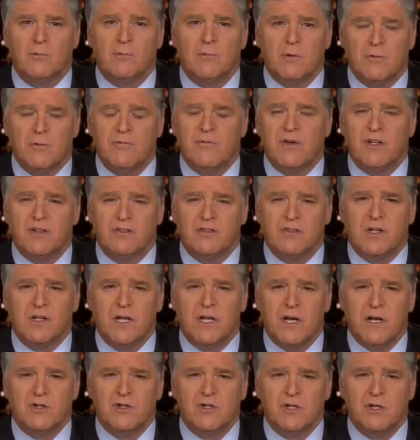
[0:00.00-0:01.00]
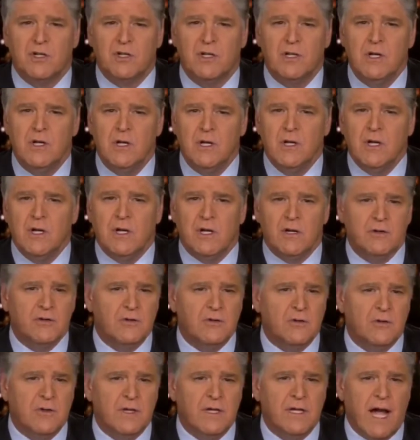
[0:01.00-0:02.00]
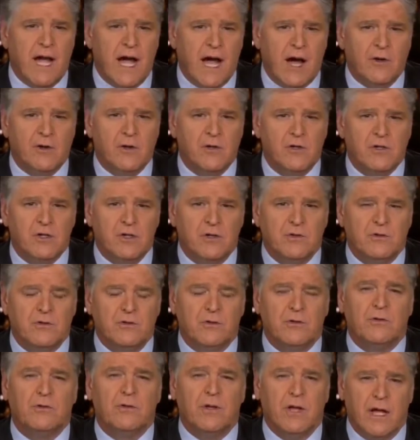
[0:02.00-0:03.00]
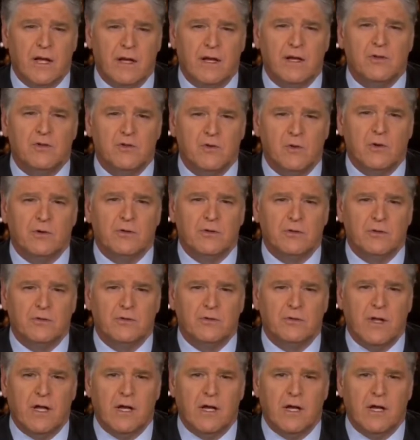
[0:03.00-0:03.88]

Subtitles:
calling for an investigation into the outages, and he joins